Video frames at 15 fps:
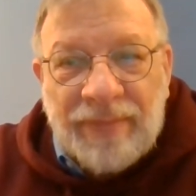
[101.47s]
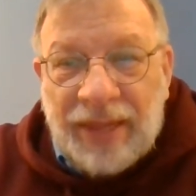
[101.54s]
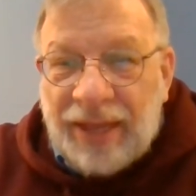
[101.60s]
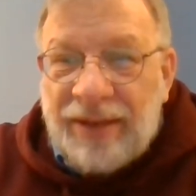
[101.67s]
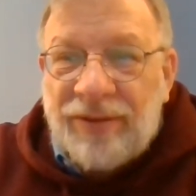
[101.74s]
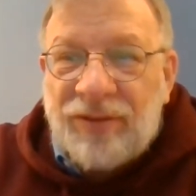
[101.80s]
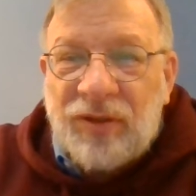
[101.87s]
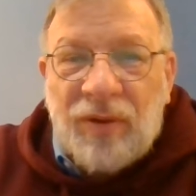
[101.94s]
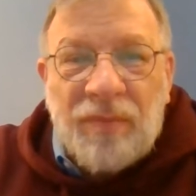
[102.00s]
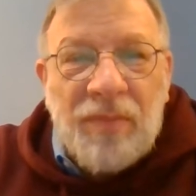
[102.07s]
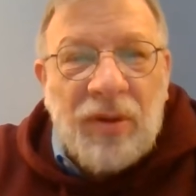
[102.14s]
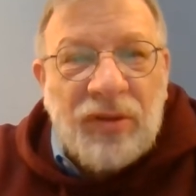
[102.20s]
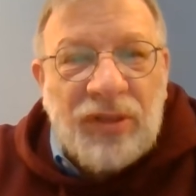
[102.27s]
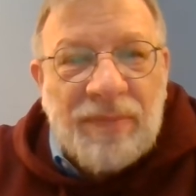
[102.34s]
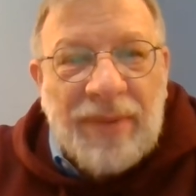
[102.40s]
And so
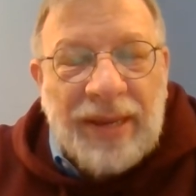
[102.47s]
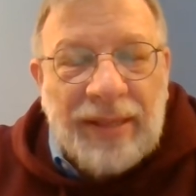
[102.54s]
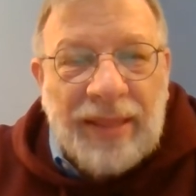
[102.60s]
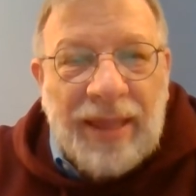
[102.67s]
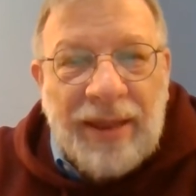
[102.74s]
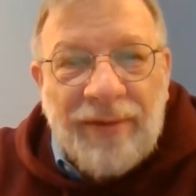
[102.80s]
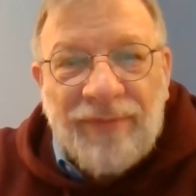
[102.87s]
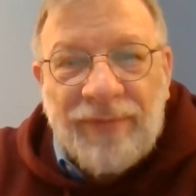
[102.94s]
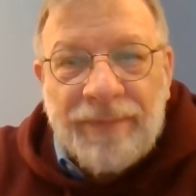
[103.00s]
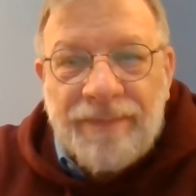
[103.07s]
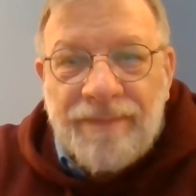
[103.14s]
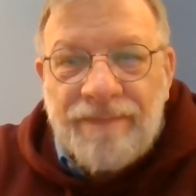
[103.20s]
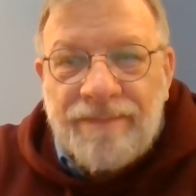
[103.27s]
most of my life,